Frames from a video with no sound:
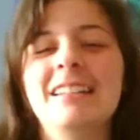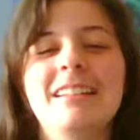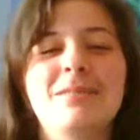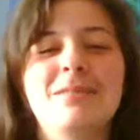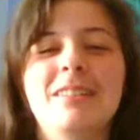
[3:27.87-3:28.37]

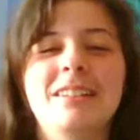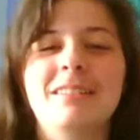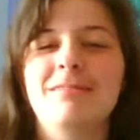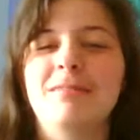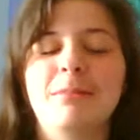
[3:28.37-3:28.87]
didn't want
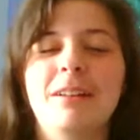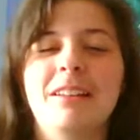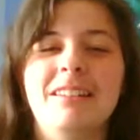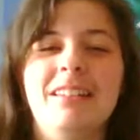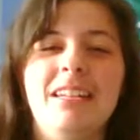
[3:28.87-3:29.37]
to
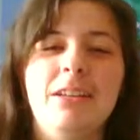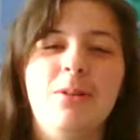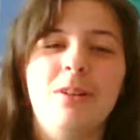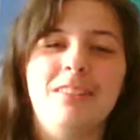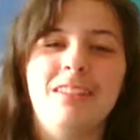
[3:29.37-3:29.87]
smell the stinky
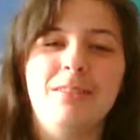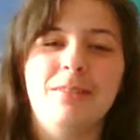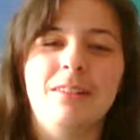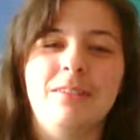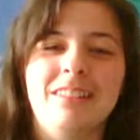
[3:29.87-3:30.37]
horses
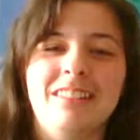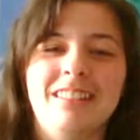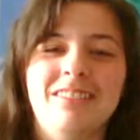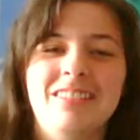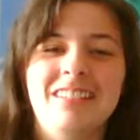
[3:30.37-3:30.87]
while I was at
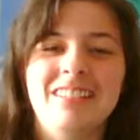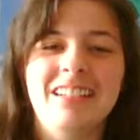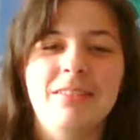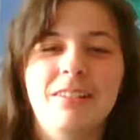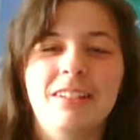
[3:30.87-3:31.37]

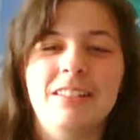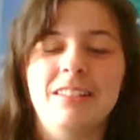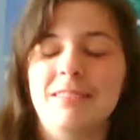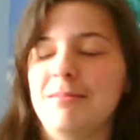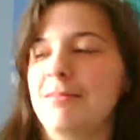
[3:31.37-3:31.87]
SeaWorld. I wanted
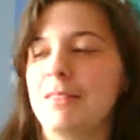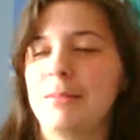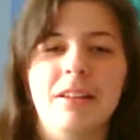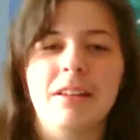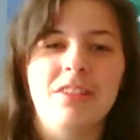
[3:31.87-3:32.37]
to
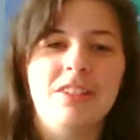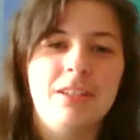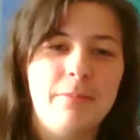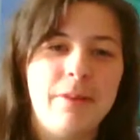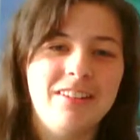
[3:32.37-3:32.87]
smell the
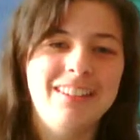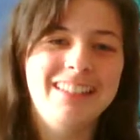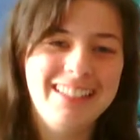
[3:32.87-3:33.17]
fishy smell.